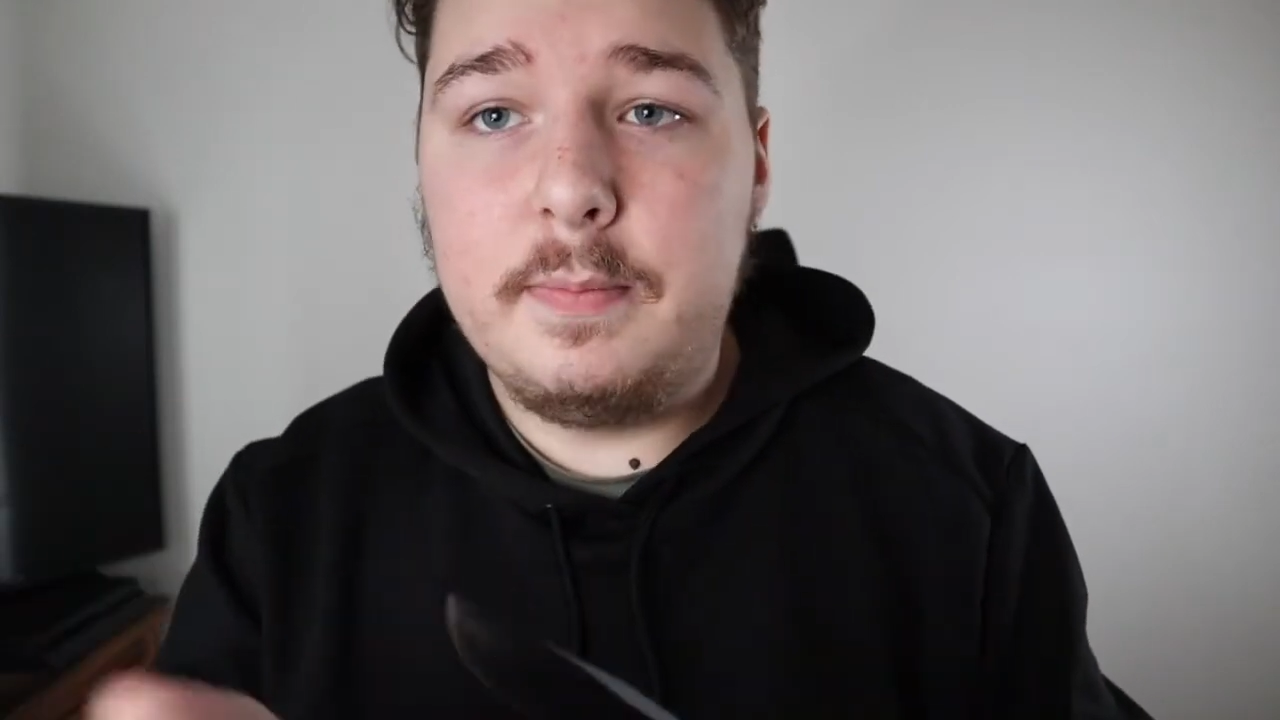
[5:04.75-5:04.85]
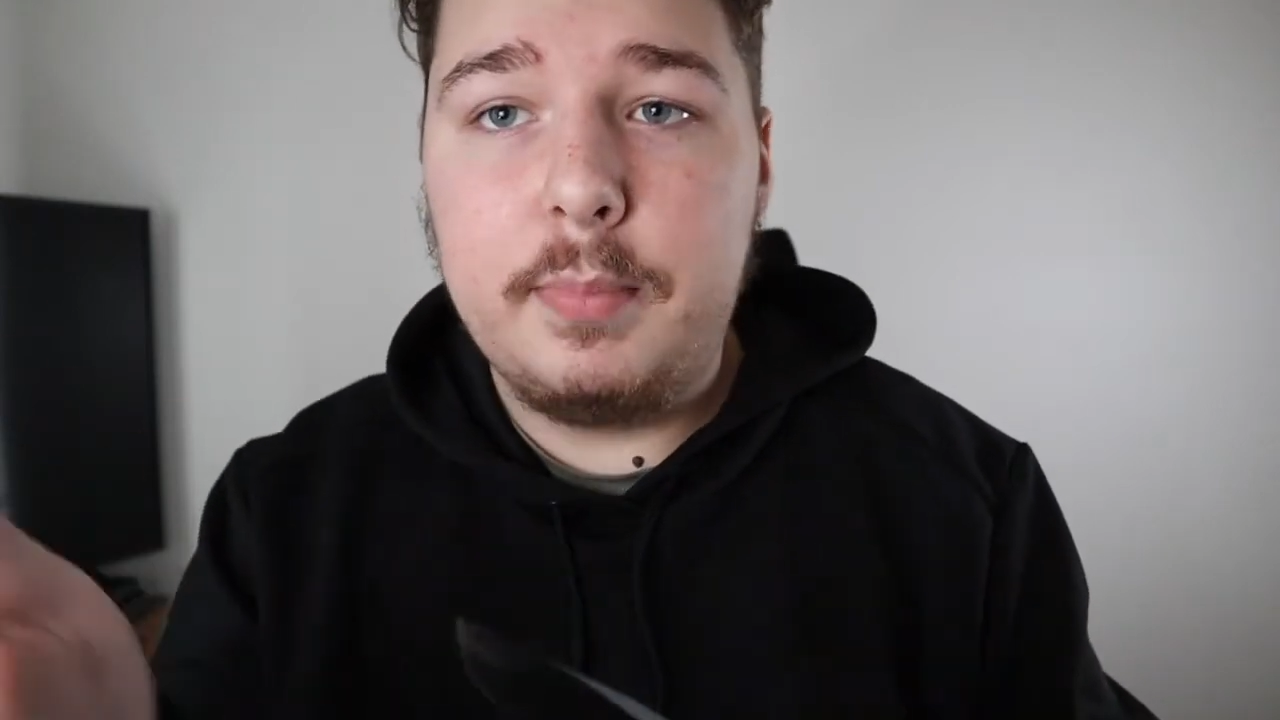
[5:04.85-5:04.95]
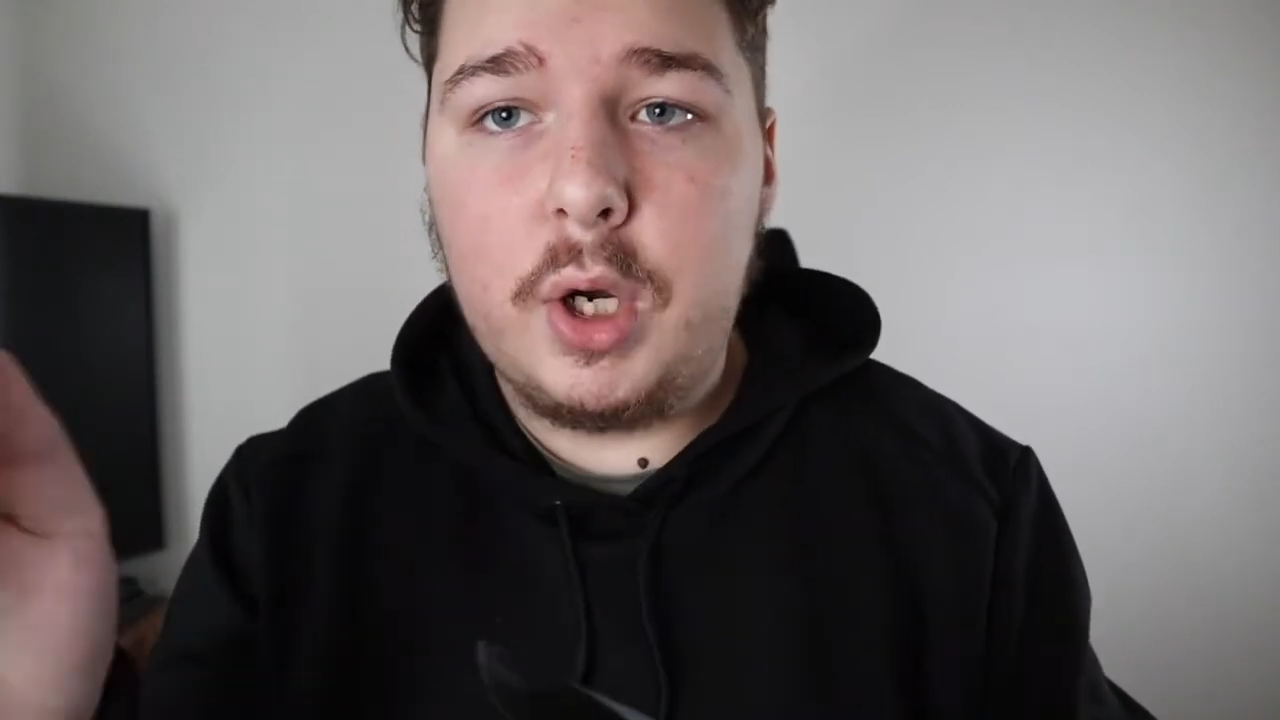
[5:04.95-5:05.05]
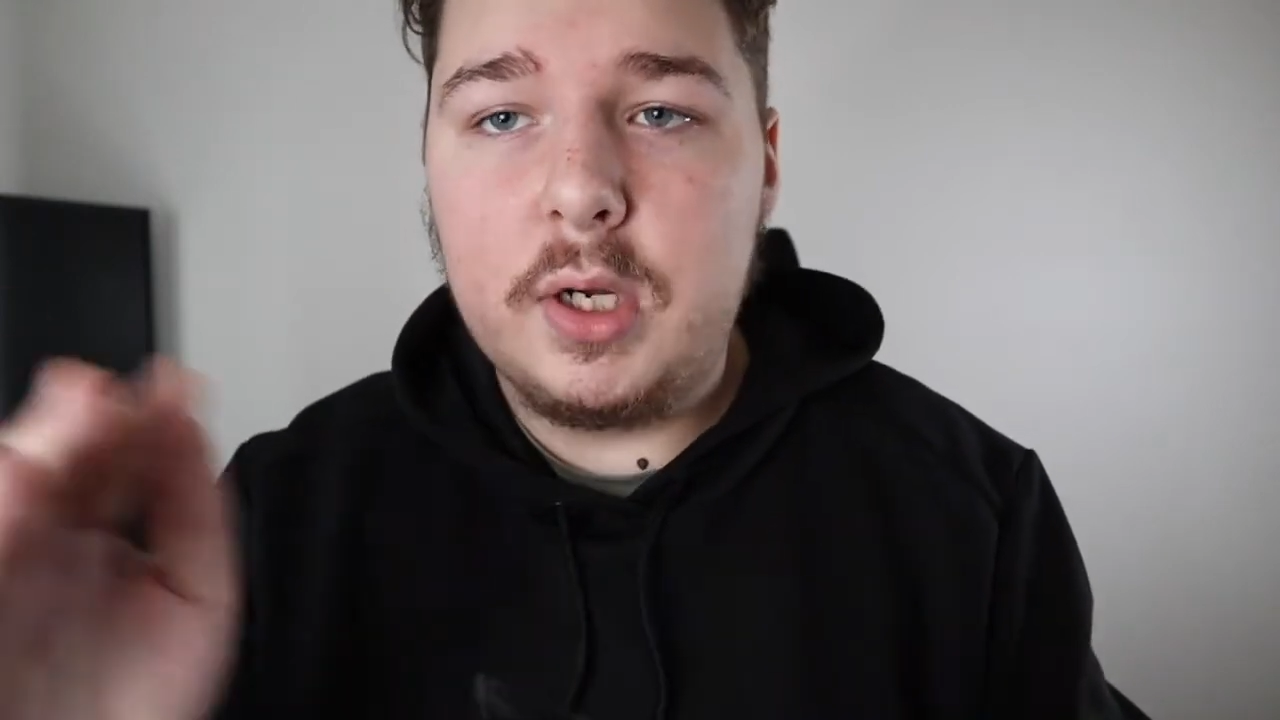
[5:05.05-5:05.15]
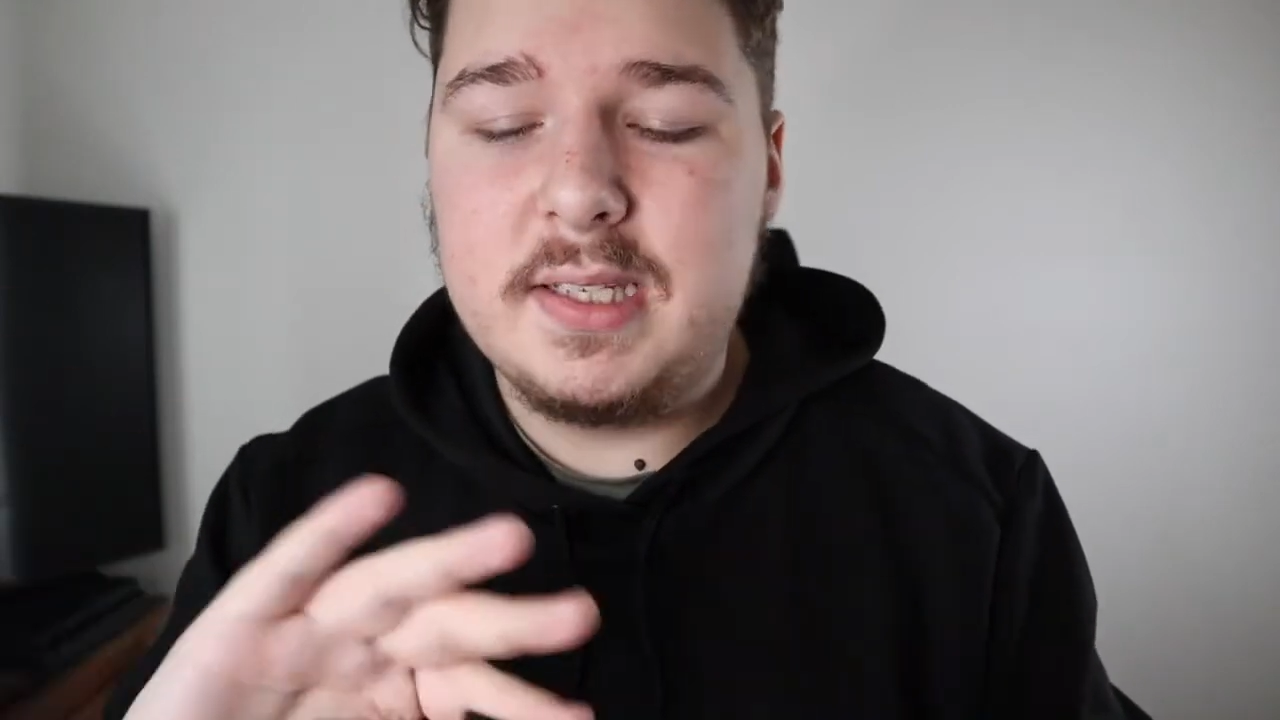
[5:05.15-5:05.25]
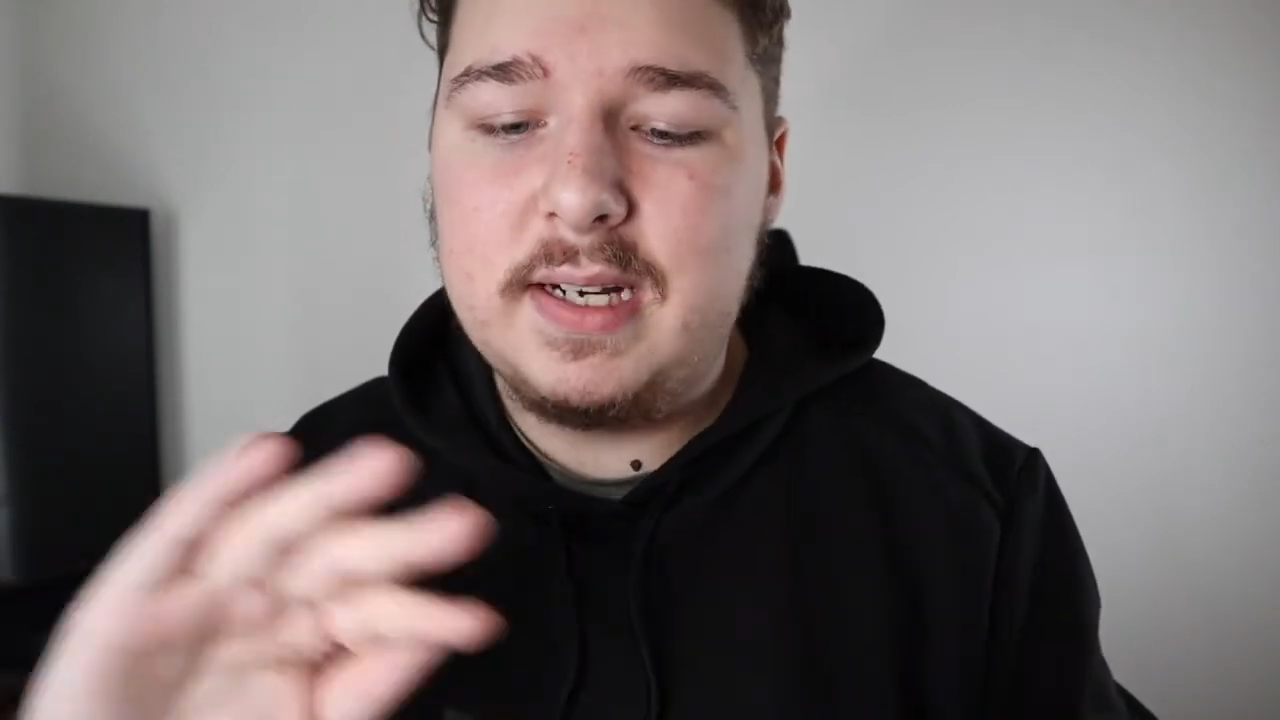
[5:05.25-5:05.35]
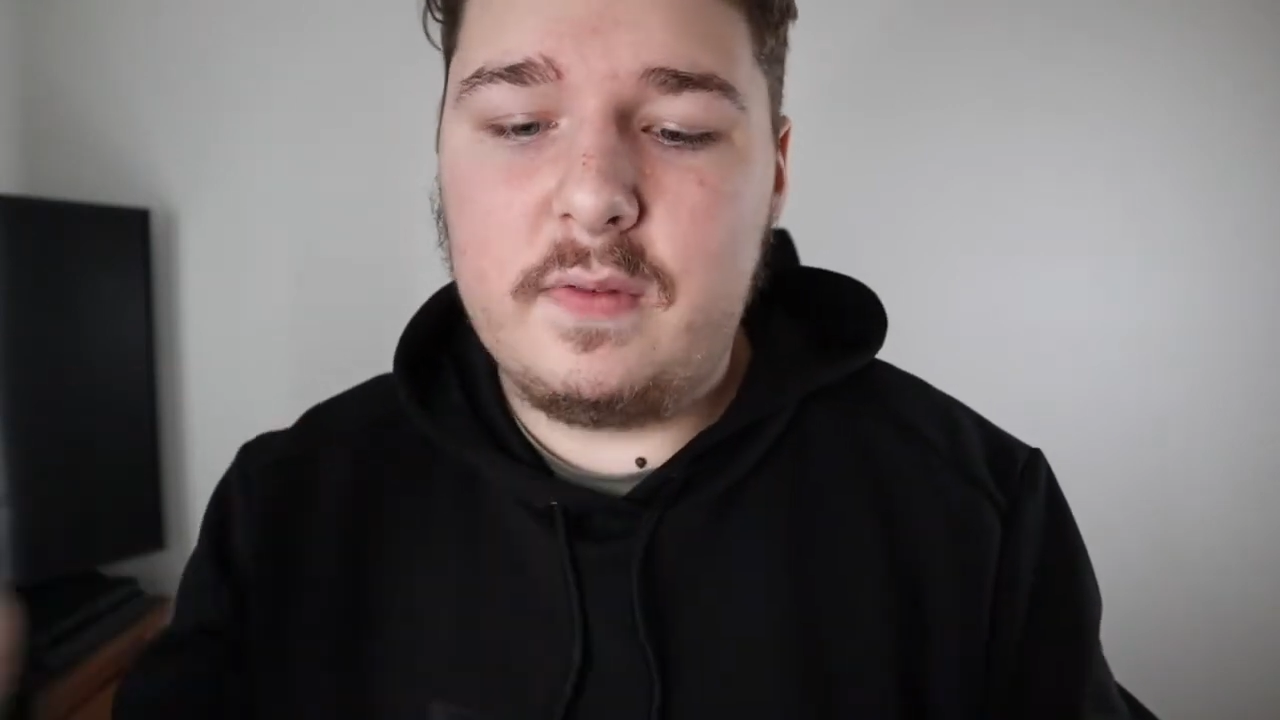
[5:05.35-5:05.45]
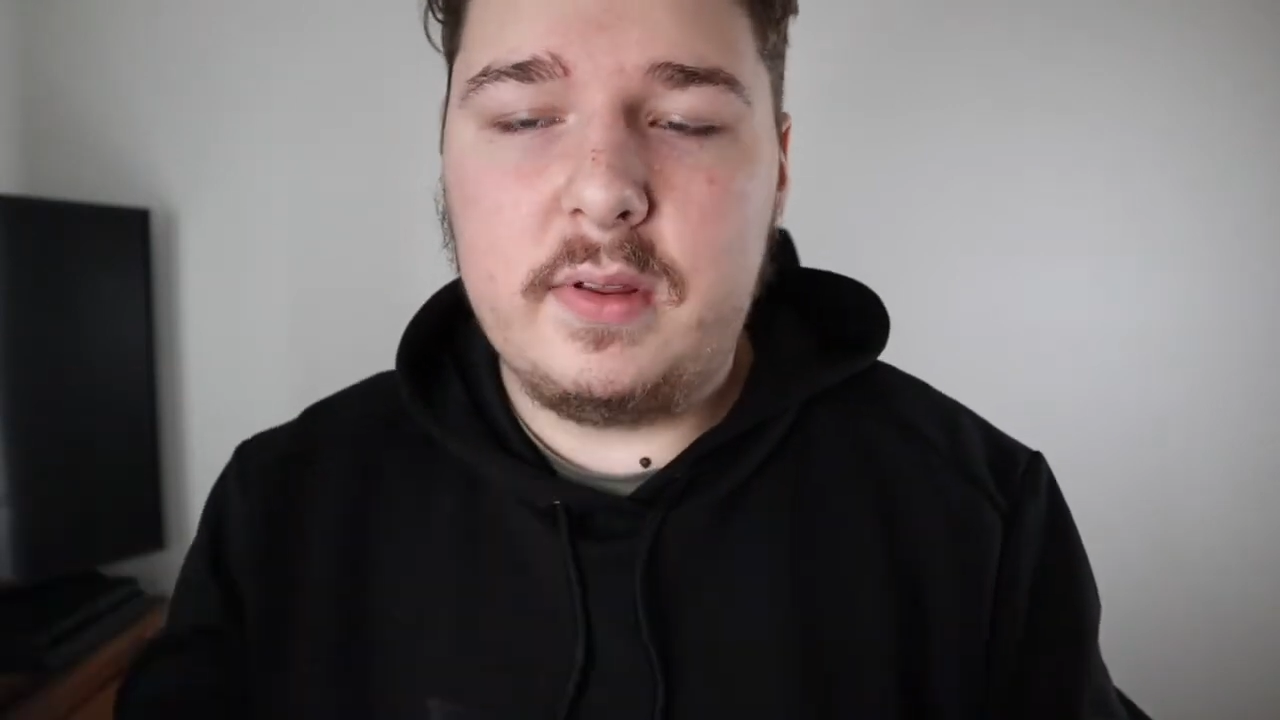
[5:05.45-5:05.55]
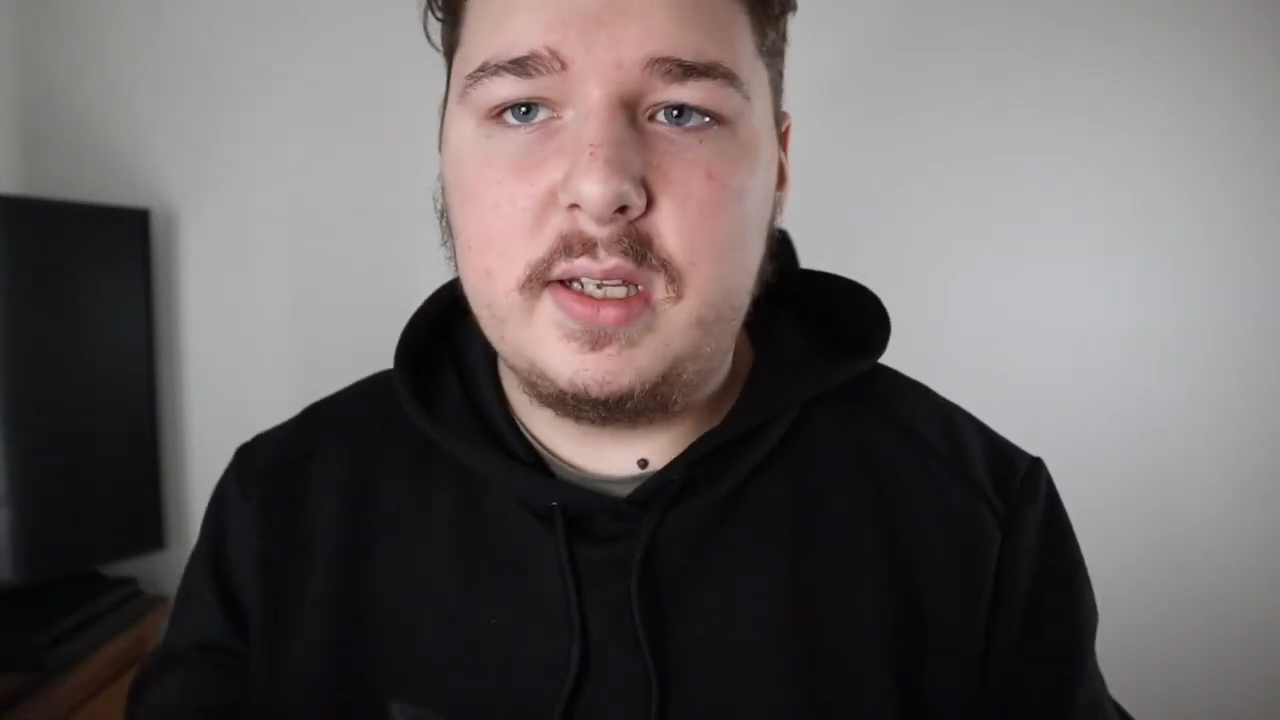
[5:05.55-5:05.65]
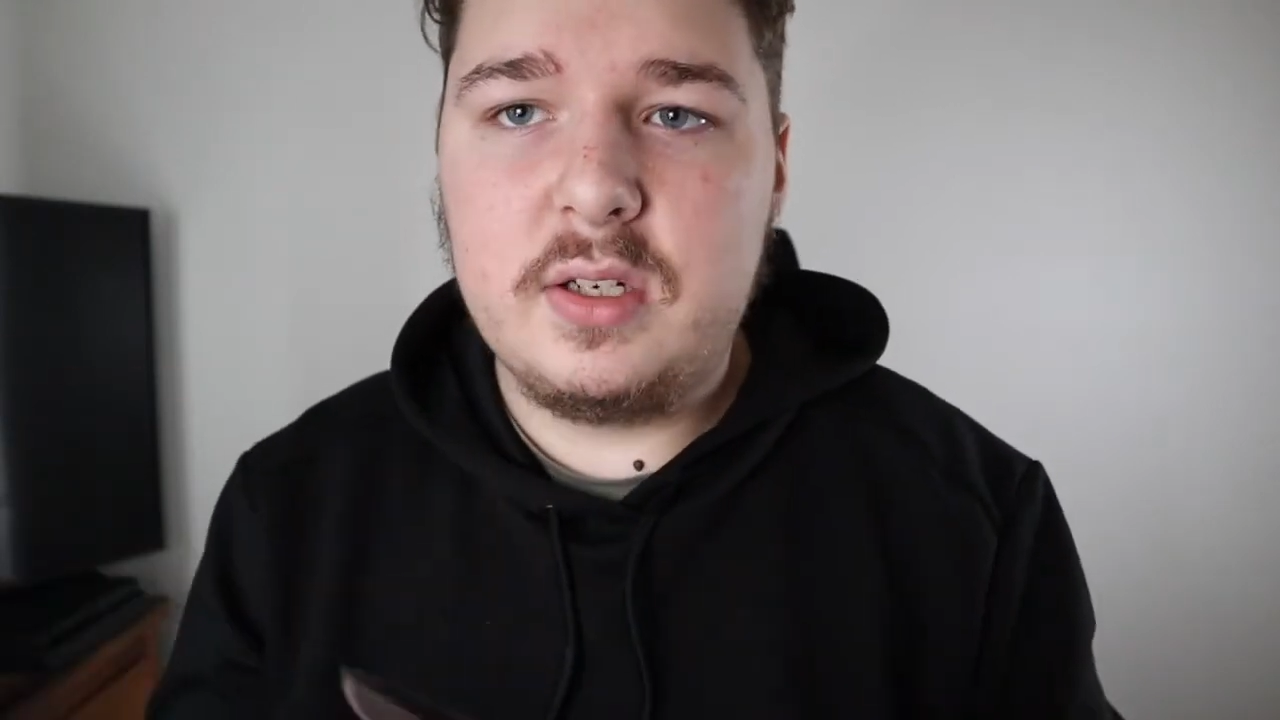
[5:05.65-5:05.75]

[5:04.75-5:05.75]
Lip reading: burrs and everything.